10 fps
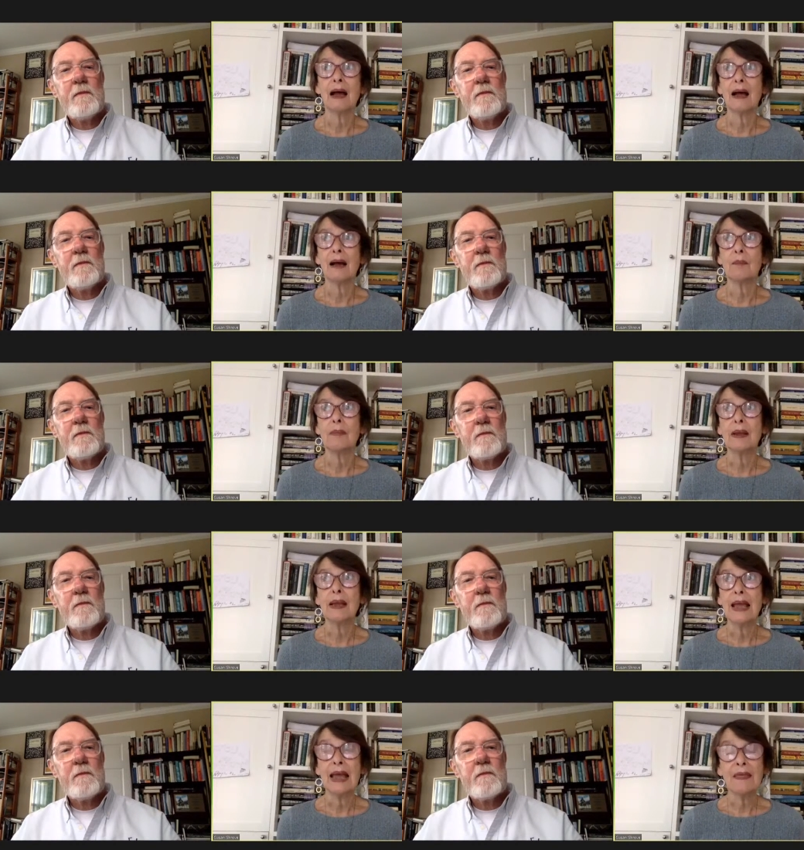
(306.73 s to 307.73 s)
Speaker 1: um,
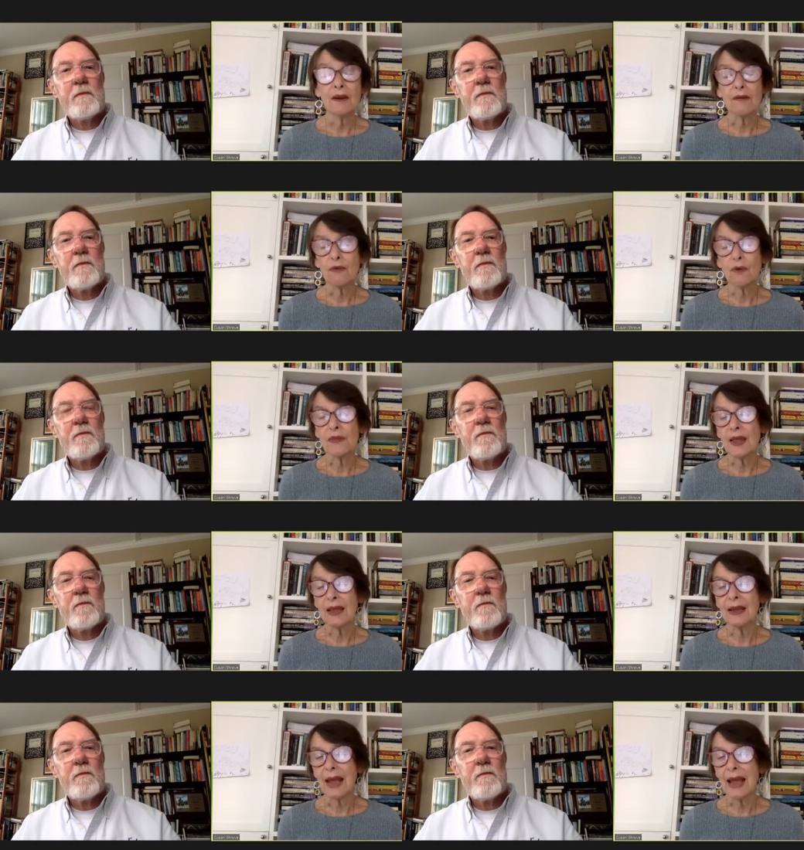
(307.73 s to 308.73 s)
and therefore they
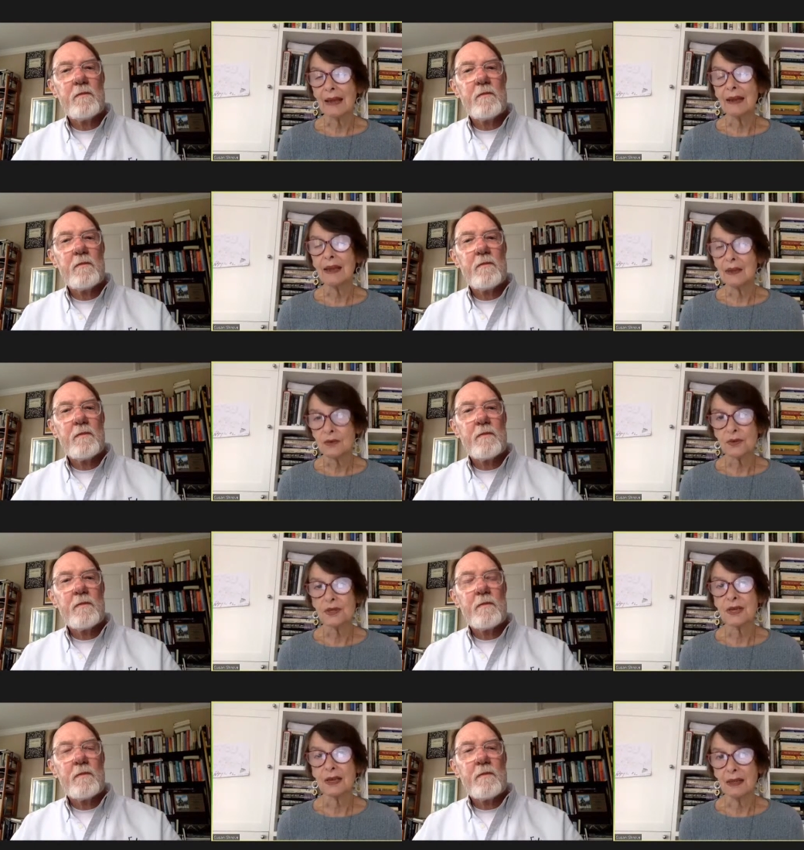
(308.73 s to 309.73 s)
had had
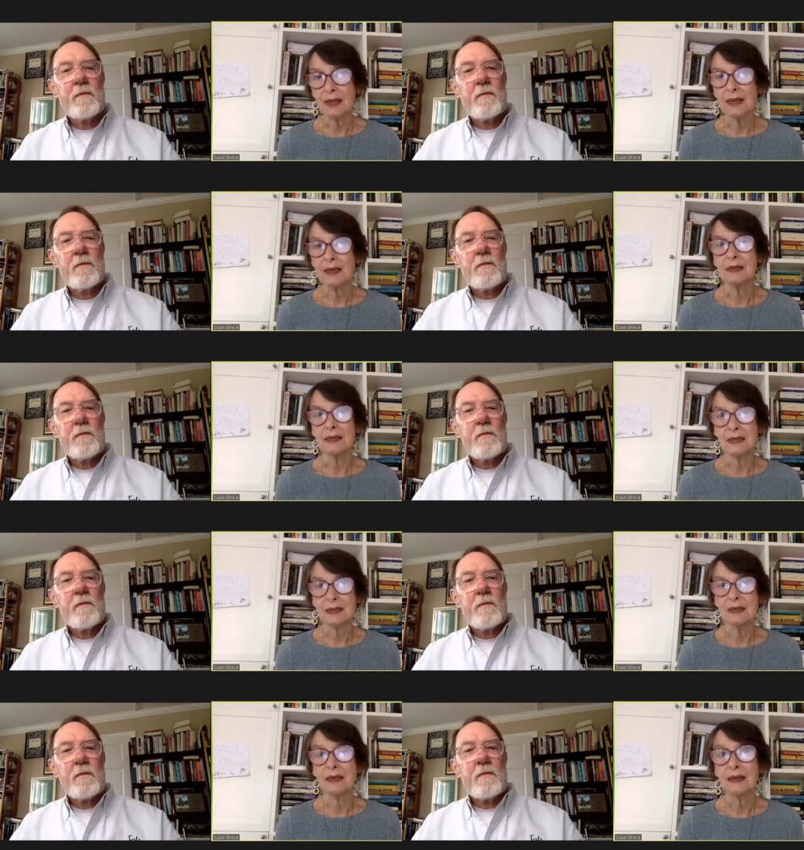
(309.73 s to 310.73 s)
interesting
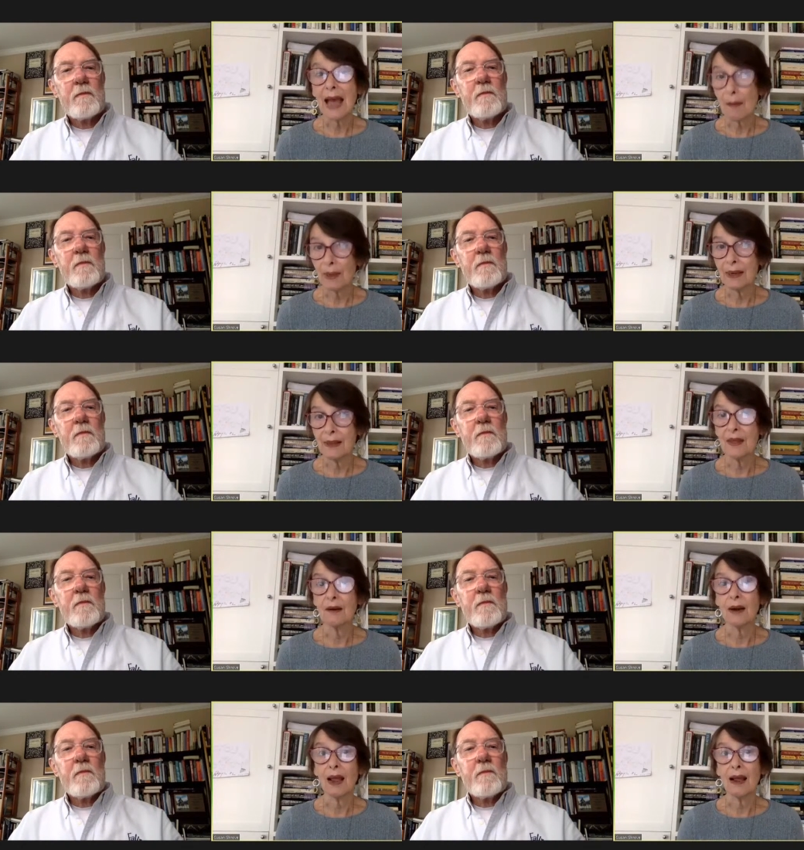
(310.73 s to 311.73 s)
things happen in
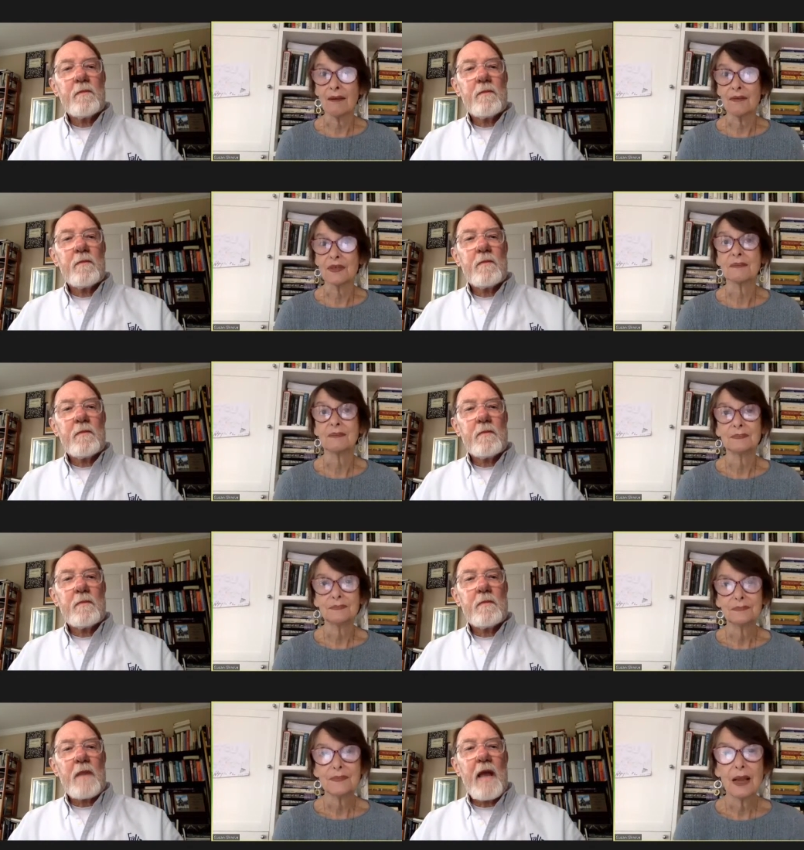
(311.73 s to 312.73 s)
their lives.
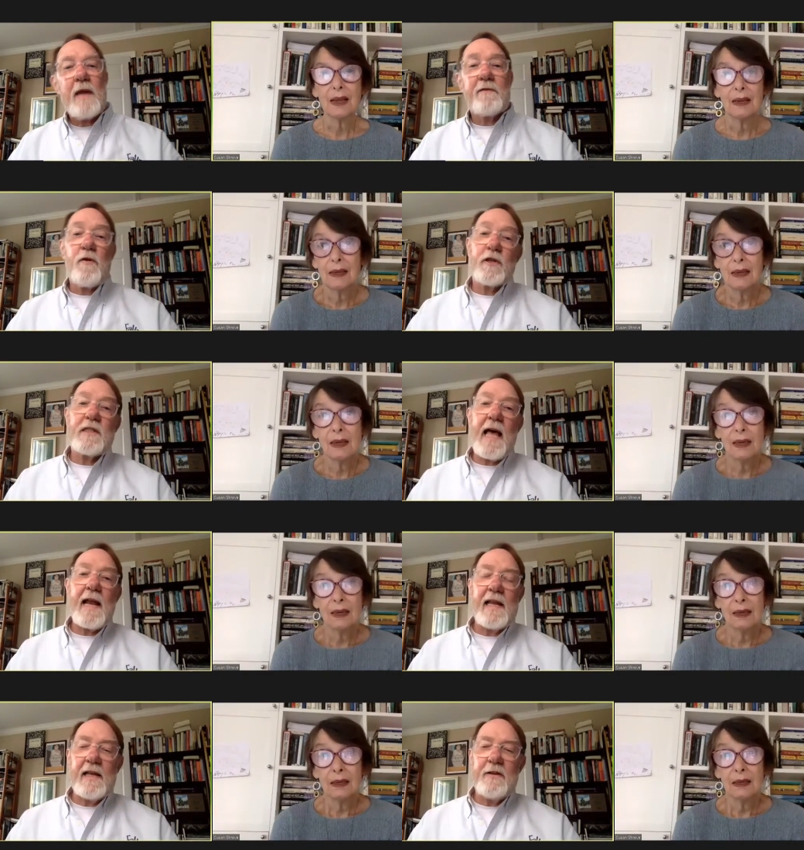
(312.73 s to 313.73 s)
Speaker 2: And of course,
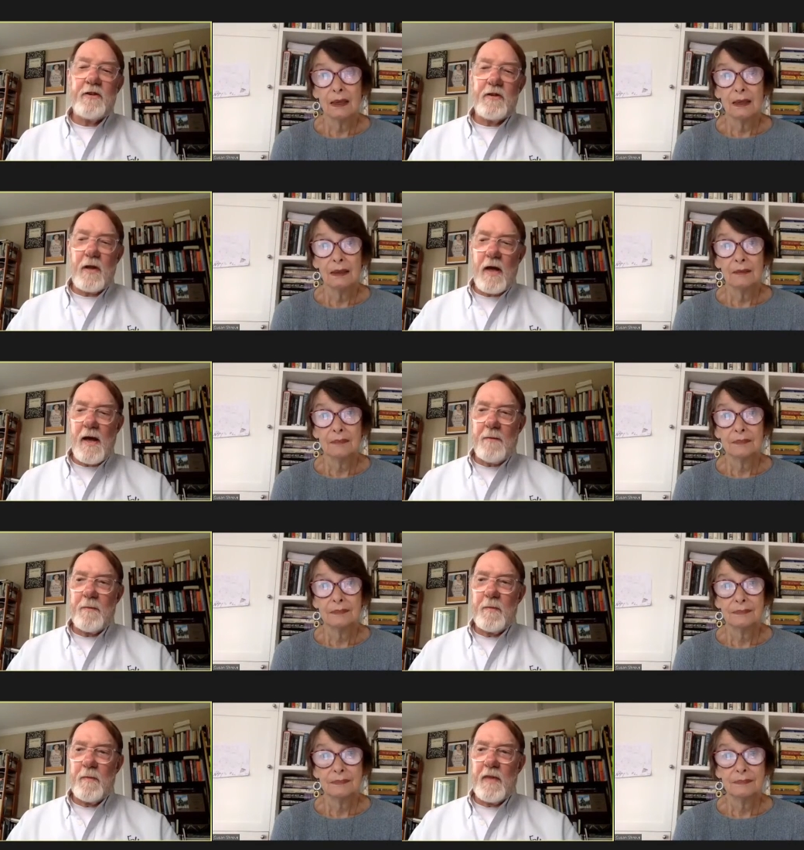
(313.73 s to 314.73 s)
that is
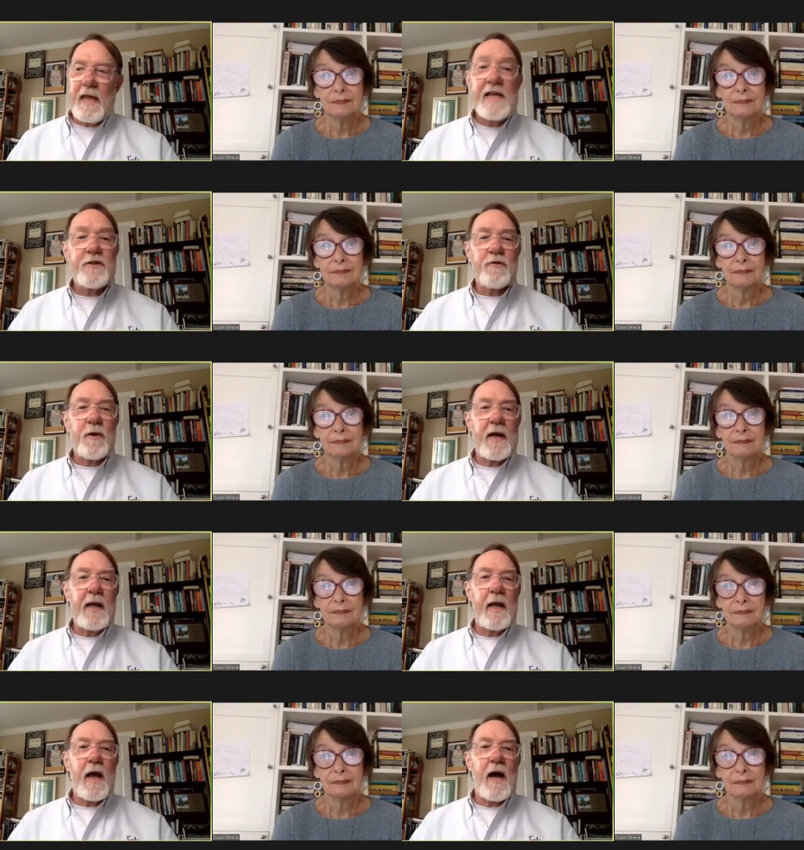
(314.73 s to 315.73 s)
um, the
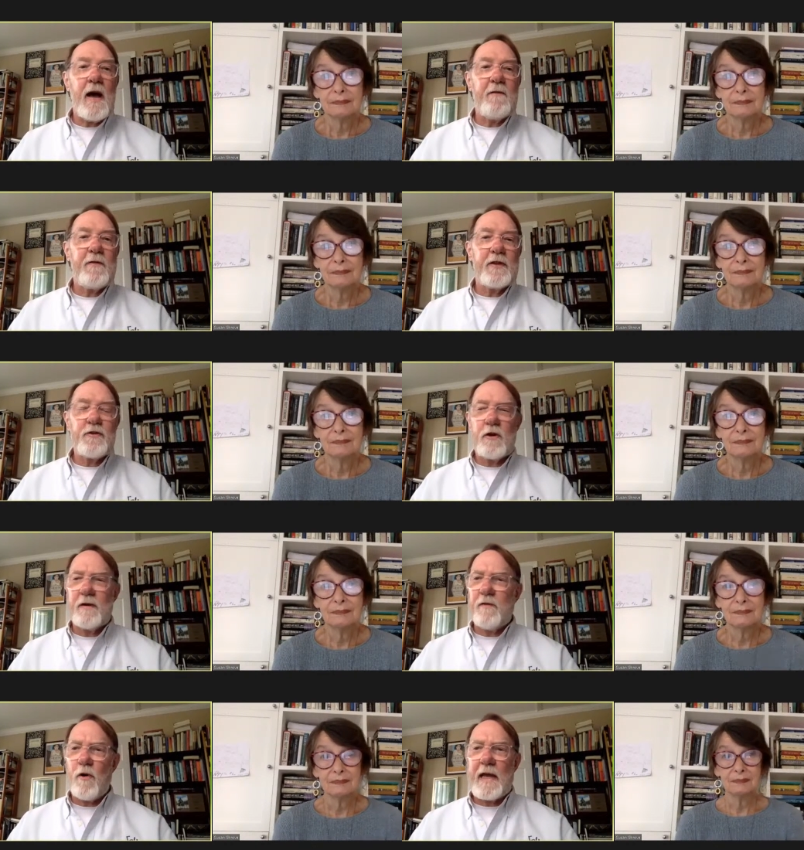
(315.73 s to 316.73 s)
history of the sort
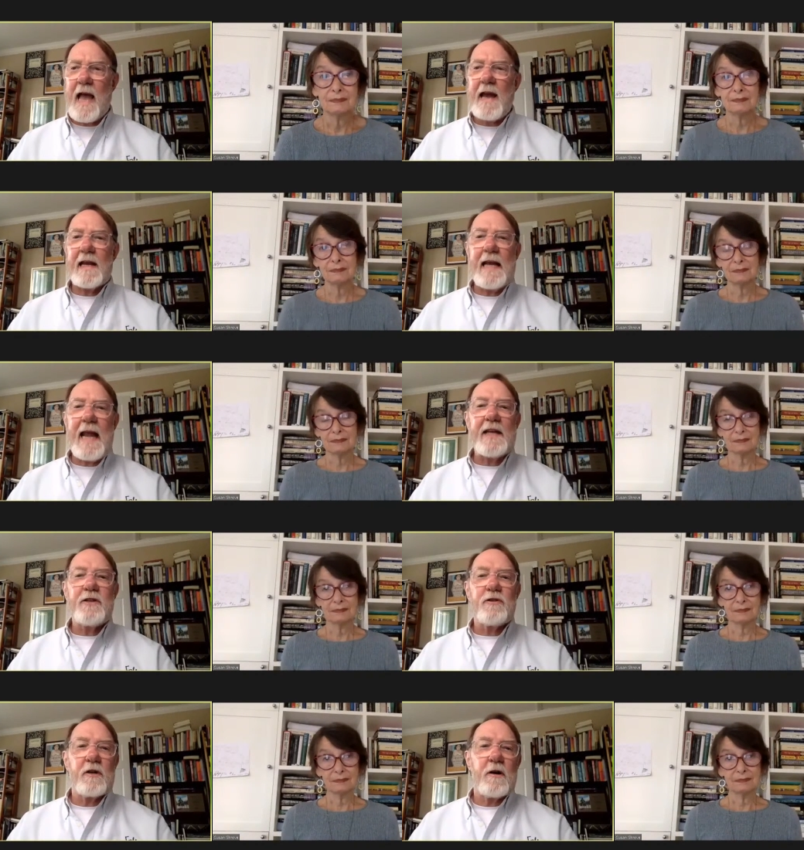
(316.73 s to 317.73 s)
of organic
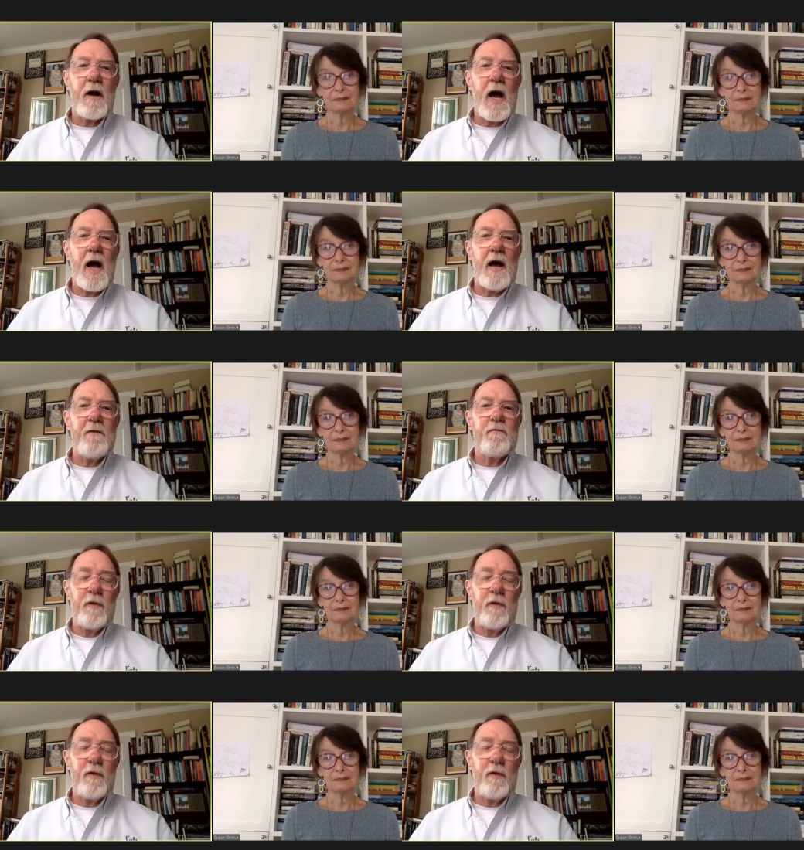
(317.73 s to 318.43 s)
nature of